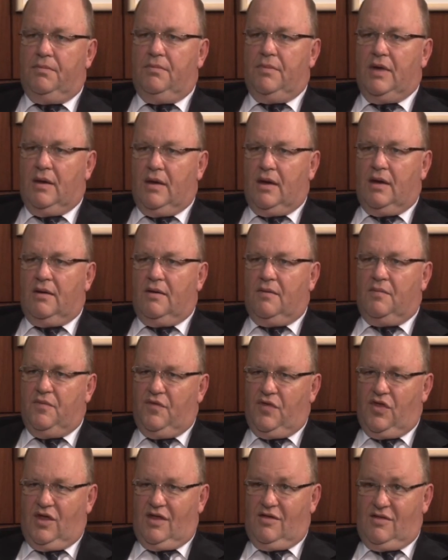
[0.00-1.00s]
a
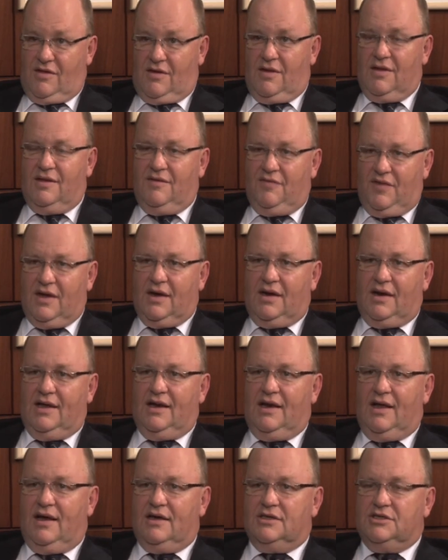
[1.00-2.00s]
significantly
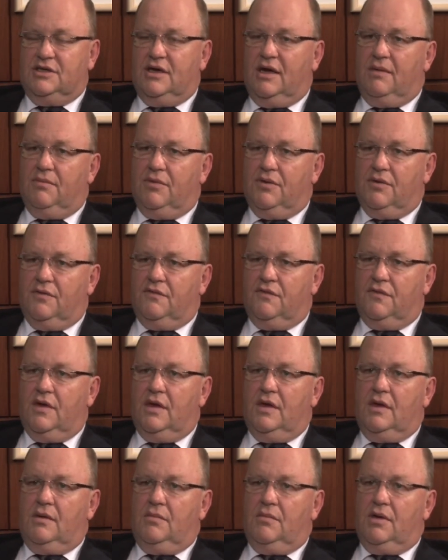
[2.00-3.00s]
larger number of
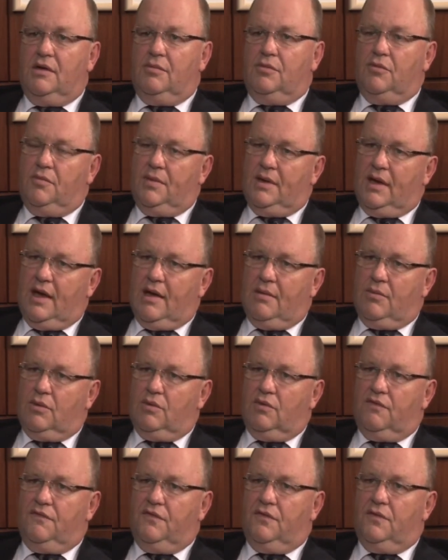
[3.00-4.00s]
people being able
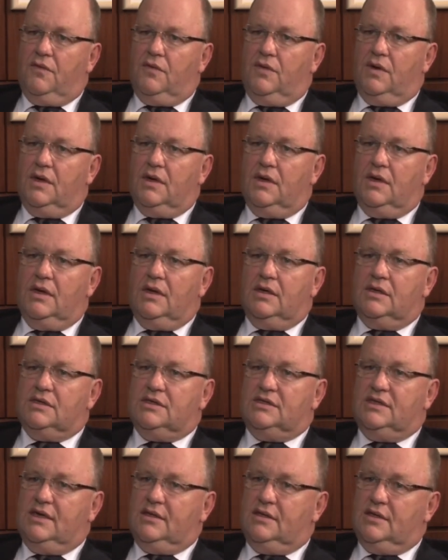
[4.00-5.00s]
to afford to
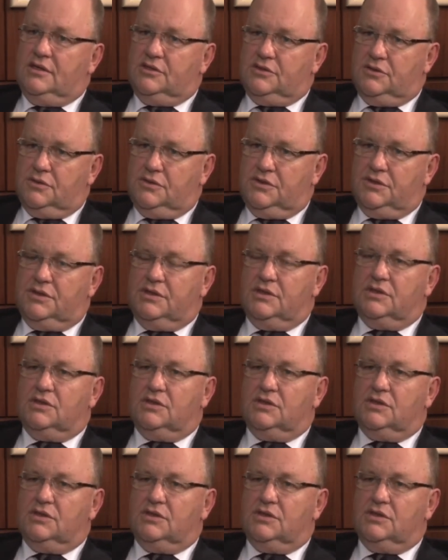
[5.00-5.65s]
send their children to